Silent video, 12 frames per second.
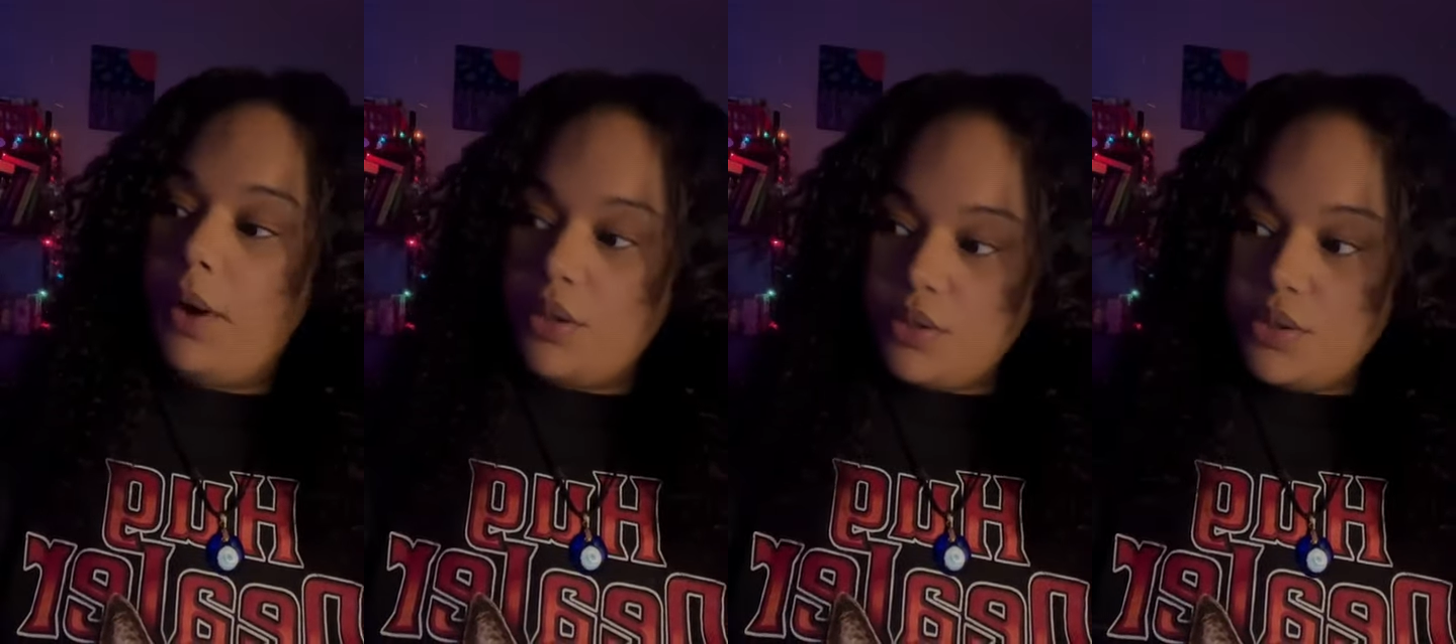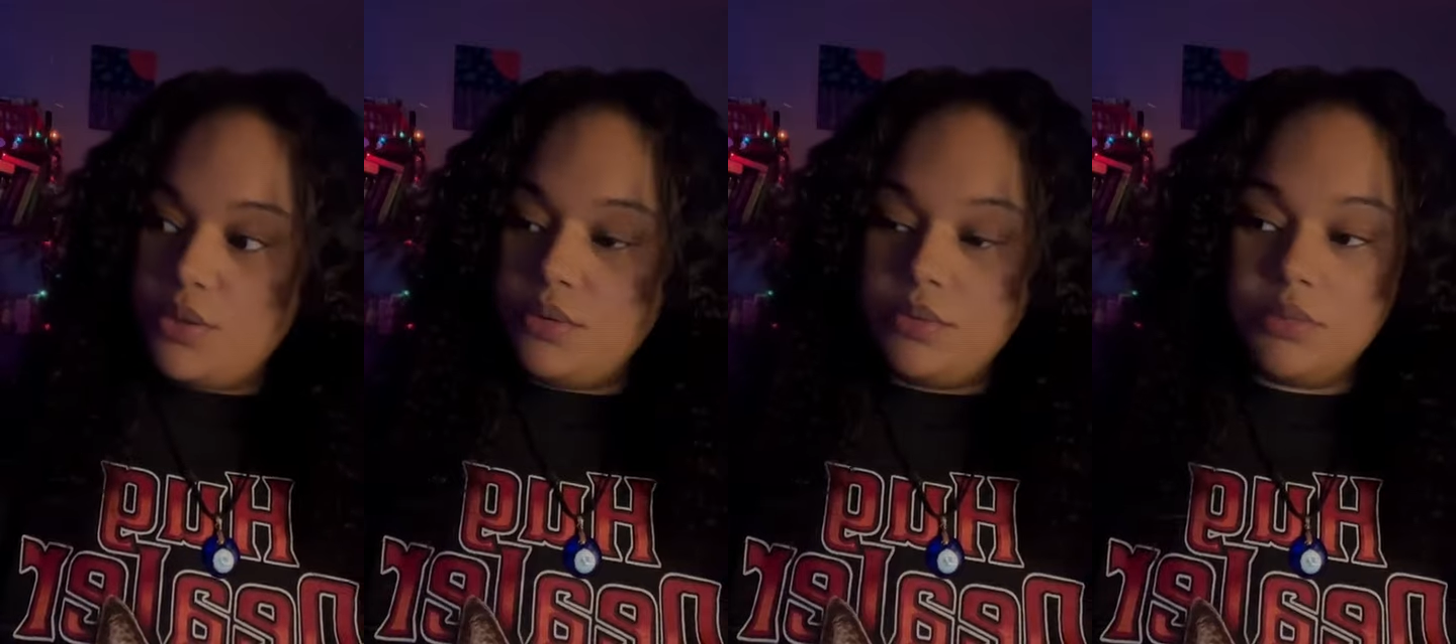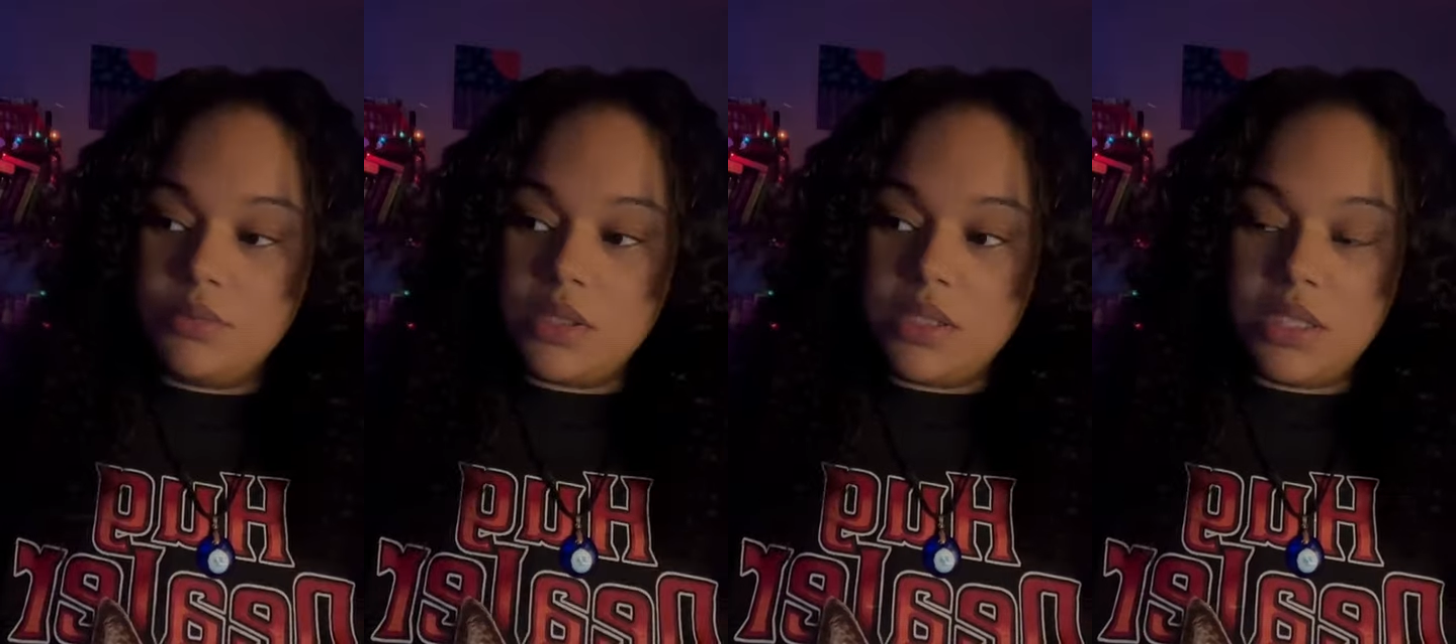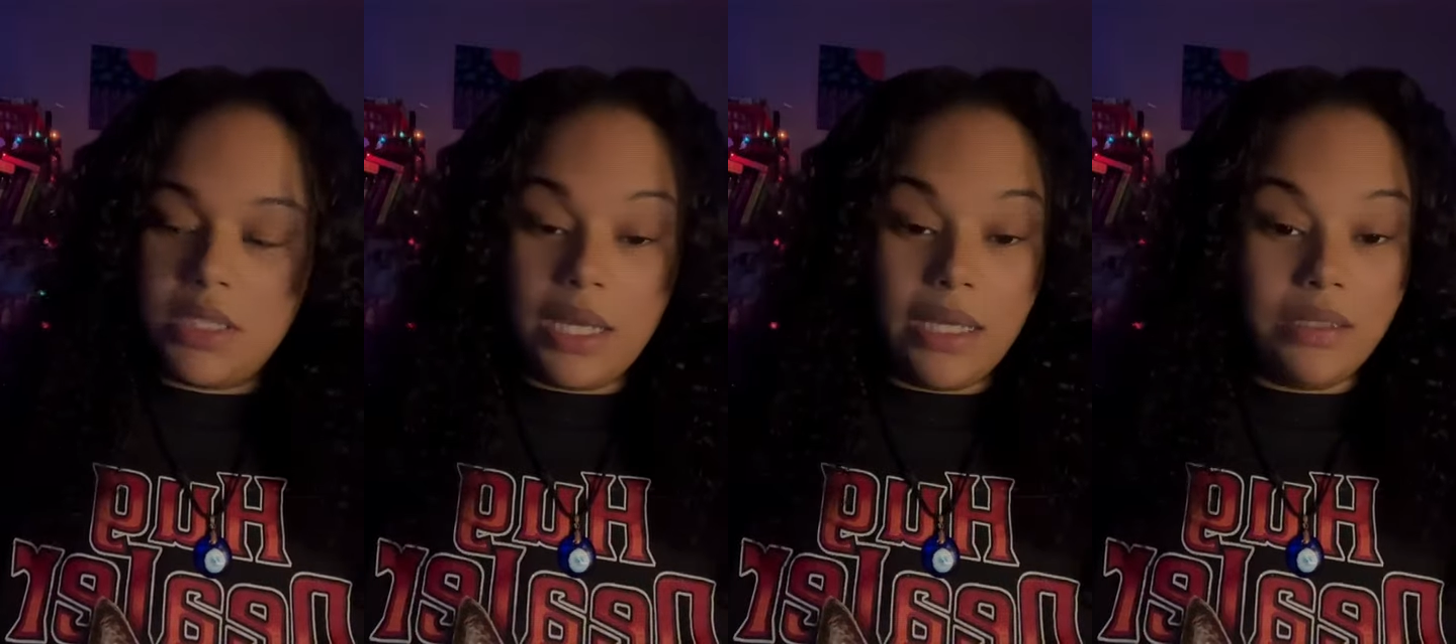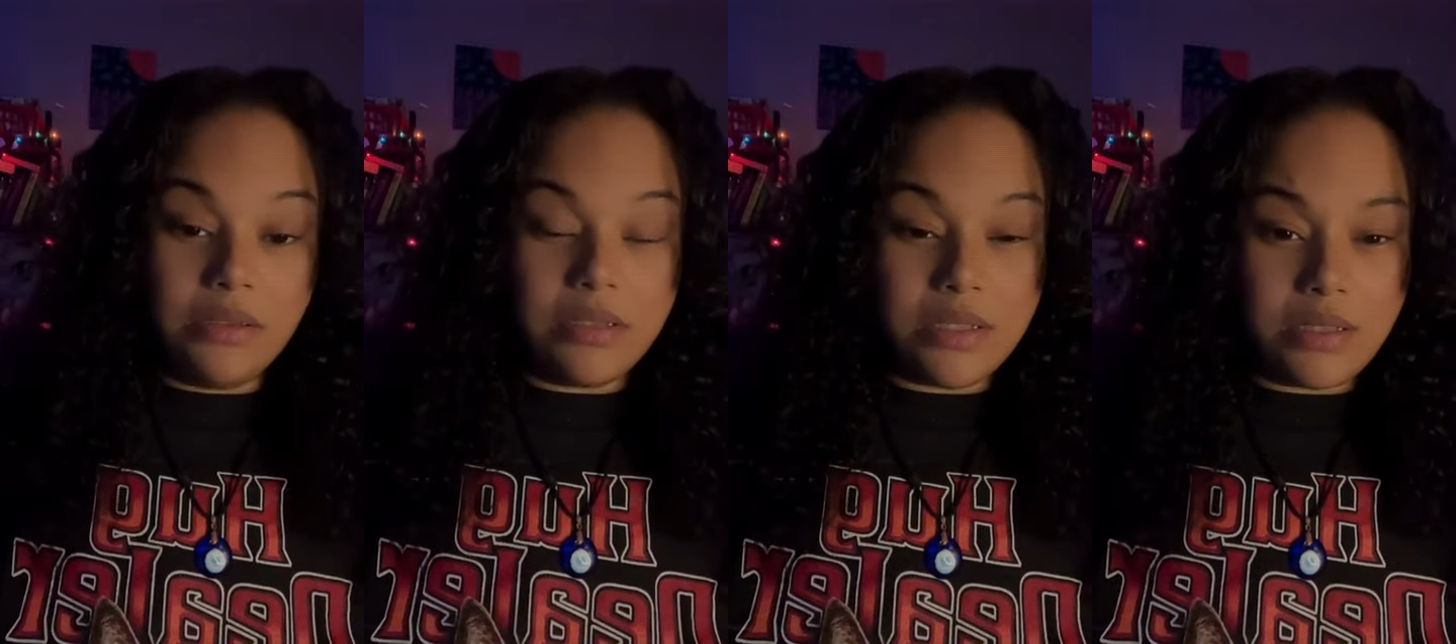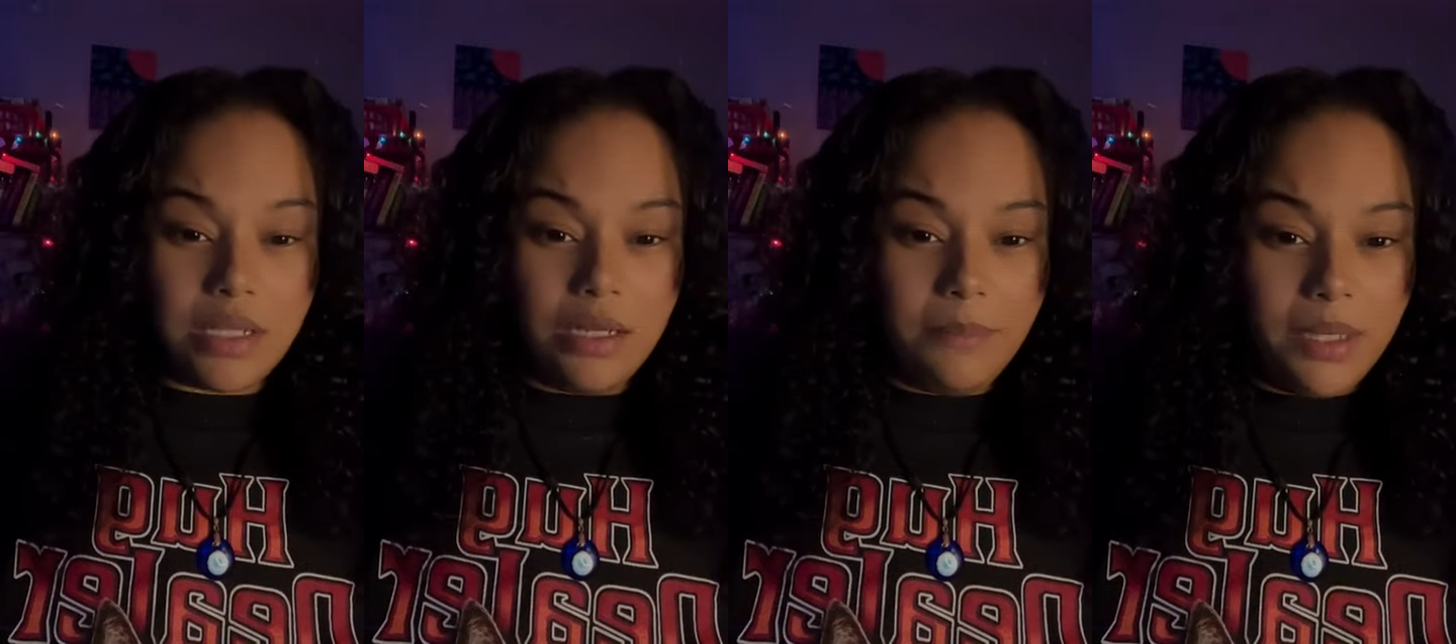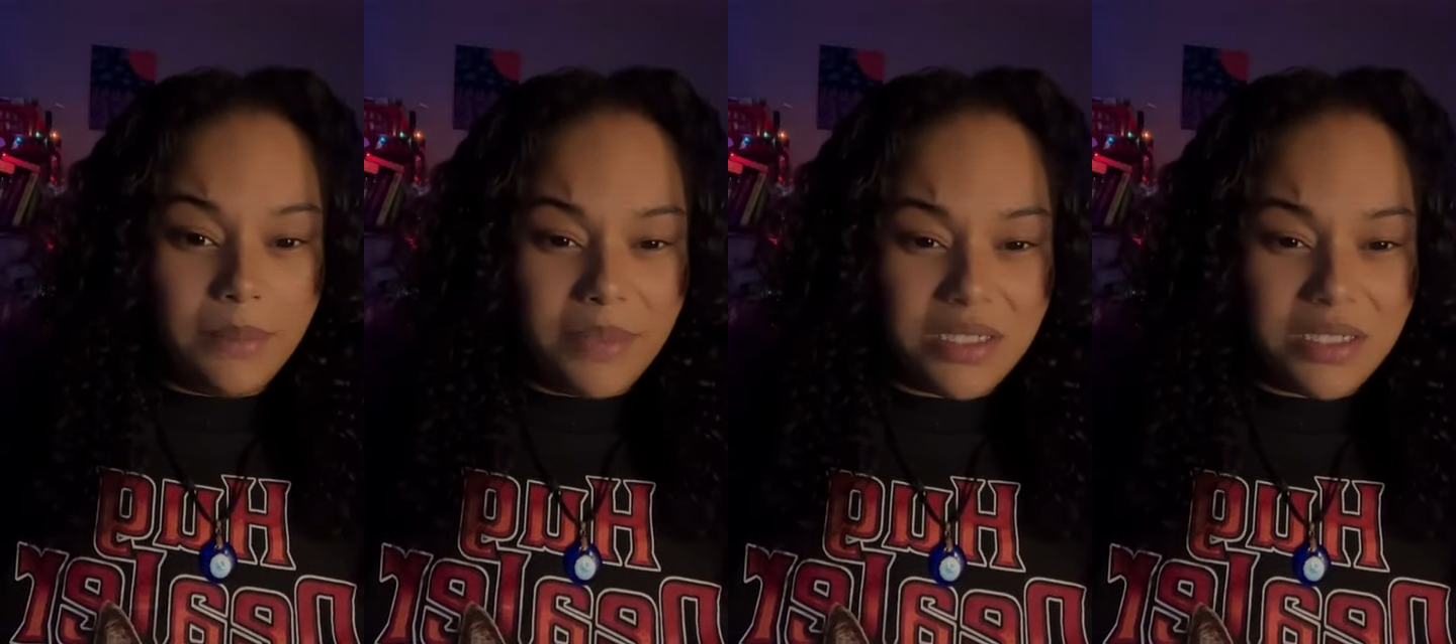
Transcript: part 2 tonight, since I didn't make